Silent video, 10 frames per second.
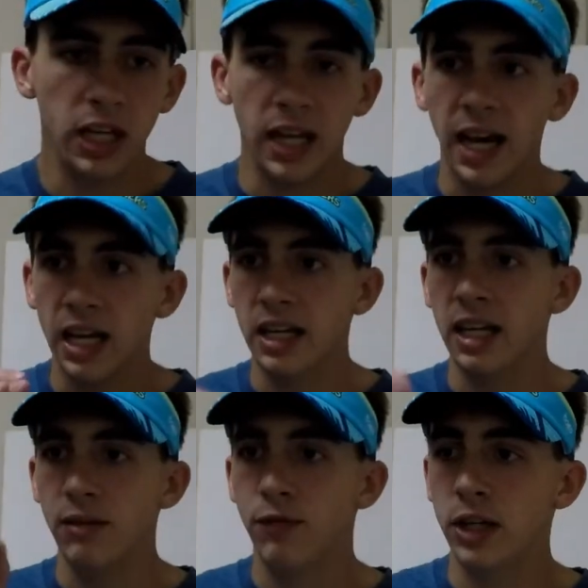had
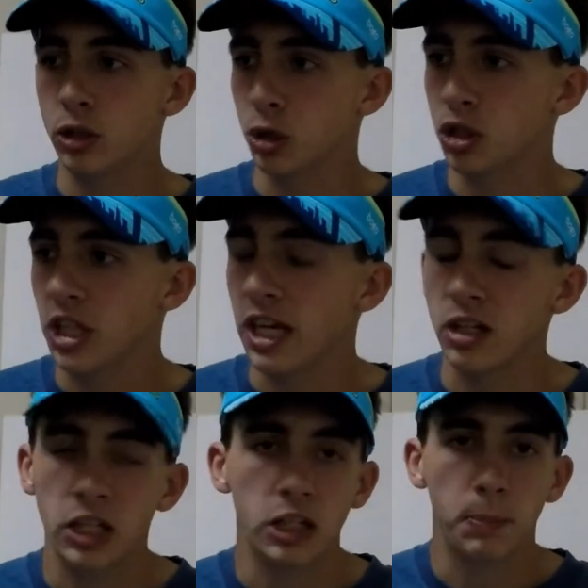a vendor stand
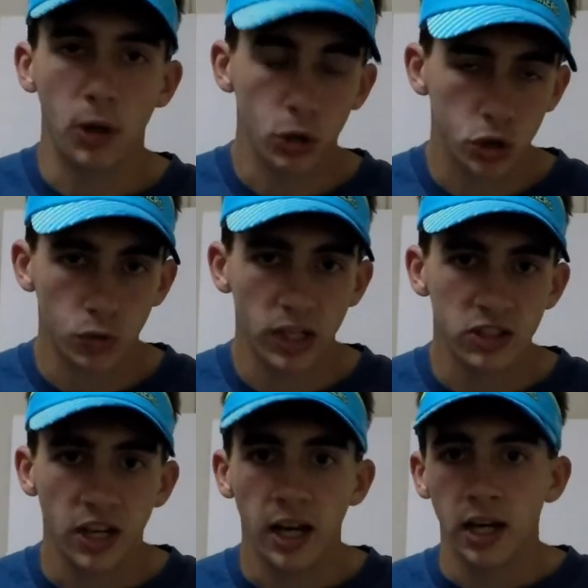in the
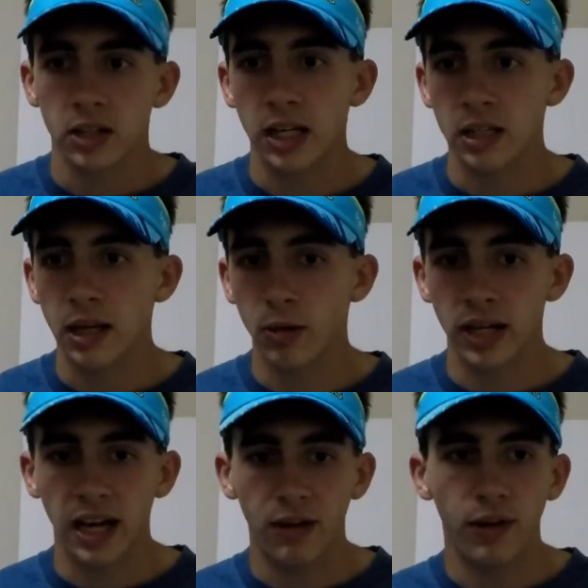post-race that they would
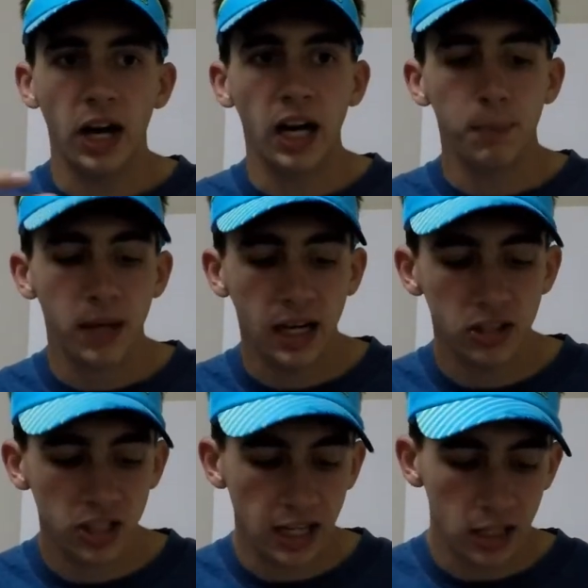have
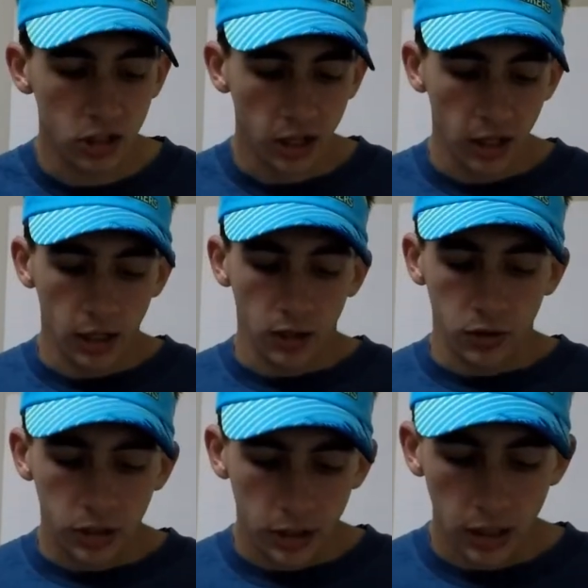iPads
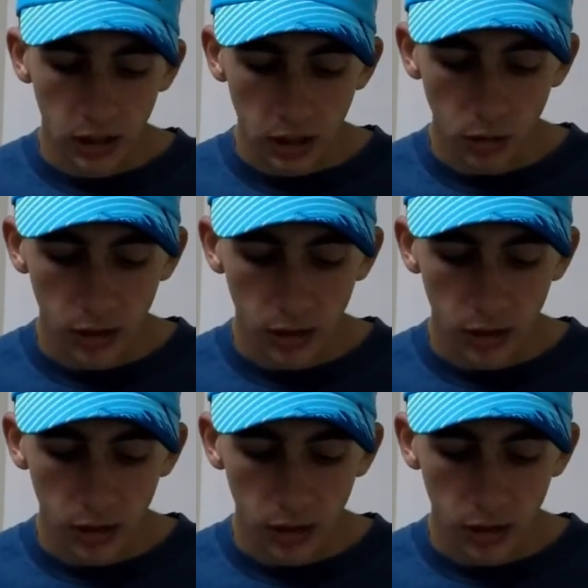and they would